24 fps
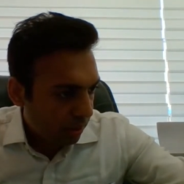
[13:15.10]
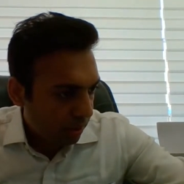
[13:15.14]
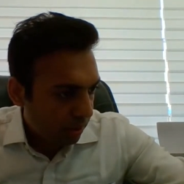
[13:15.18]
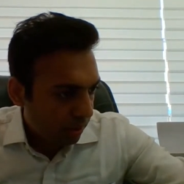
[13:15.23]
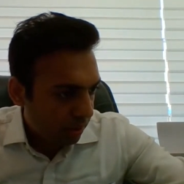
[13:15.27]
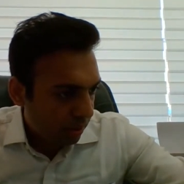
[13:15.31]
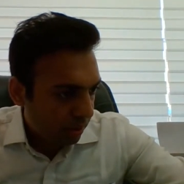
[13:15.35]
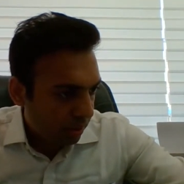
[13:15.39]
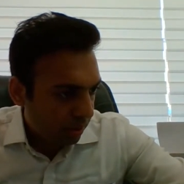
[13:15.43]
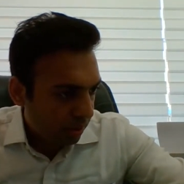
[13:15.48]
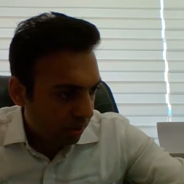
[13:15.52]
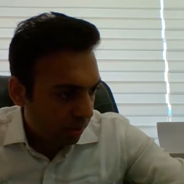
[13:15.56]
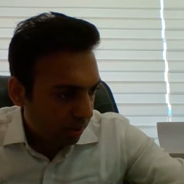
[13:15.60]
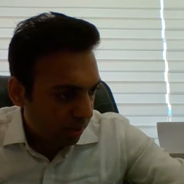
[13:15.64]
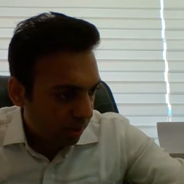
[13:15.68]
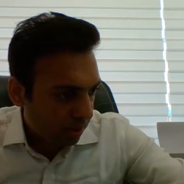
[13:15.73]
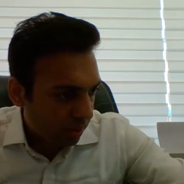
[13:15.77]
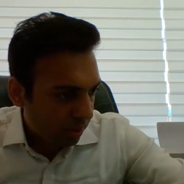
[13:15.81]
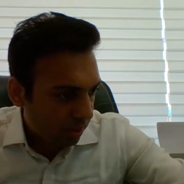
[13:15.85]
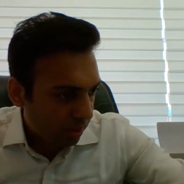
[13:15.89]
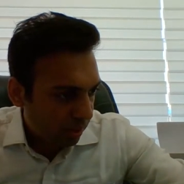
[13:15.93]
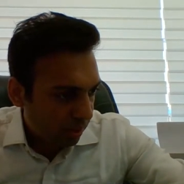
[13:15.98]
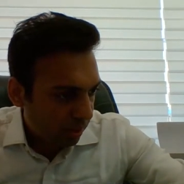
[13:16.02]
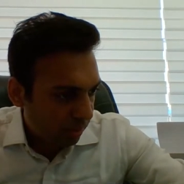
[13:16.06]
uh,
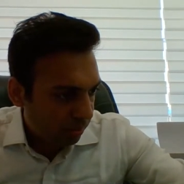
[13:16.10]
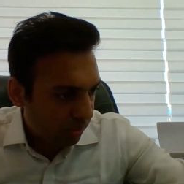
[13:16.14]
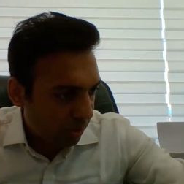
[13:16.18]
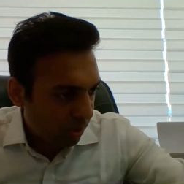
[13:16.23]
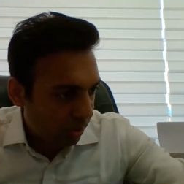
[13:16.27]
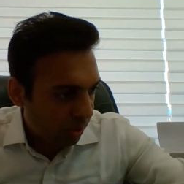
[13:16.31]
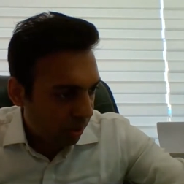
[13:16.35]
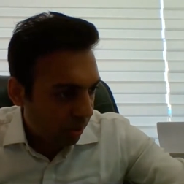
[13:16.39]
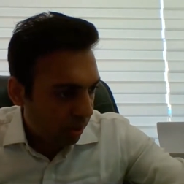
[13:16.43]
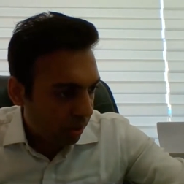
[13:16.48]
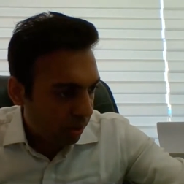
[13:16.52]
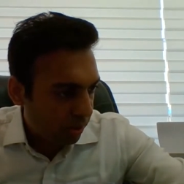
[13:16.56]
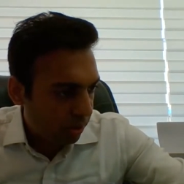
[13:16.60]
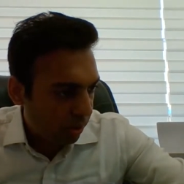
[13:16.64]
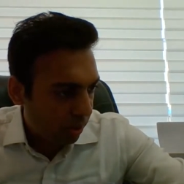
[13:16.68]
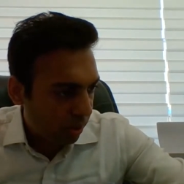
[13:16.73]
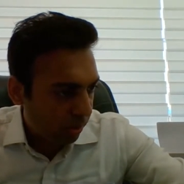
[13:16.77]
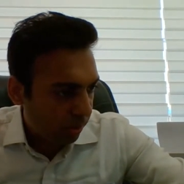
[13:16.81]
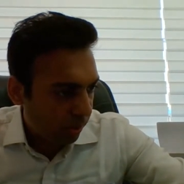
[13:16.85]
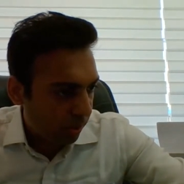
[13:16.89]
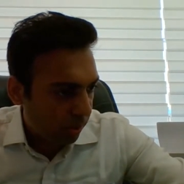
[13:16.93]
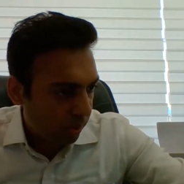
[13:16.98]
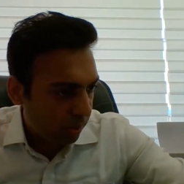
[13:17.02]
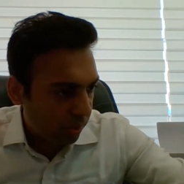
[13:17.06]
I'm not really sure
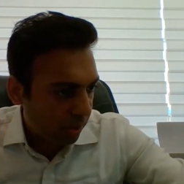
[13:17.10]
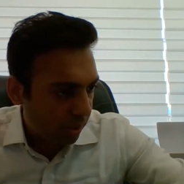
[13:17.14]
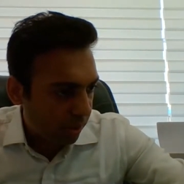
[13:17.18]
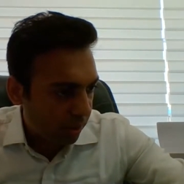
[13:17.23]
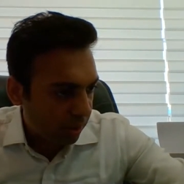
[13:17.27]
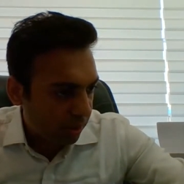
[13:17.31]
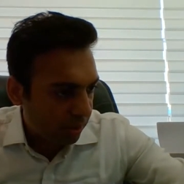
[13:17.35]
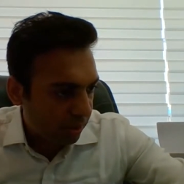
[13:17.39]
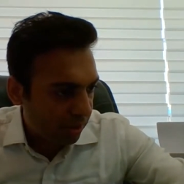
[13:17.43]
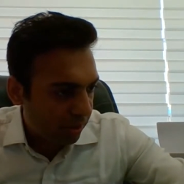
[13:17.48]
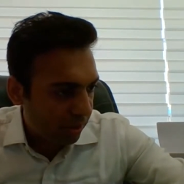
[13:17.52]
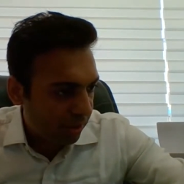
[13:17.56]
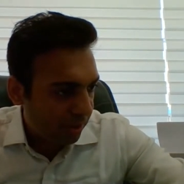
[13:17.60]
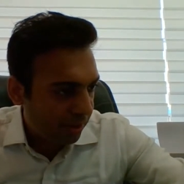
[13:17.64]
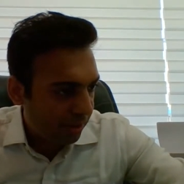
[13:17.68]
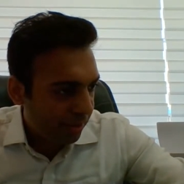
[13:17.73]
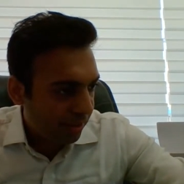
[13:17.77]
about it.